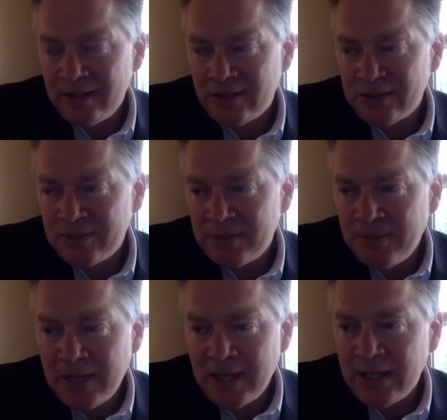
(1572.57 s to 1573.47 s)
someone
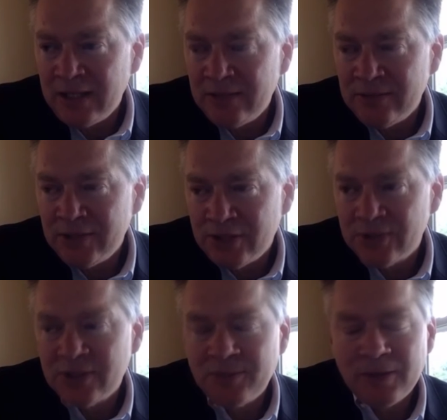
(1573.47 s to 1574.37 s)
may share
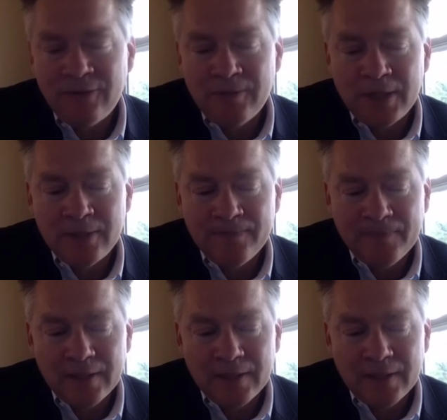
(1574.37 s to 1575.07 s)
something from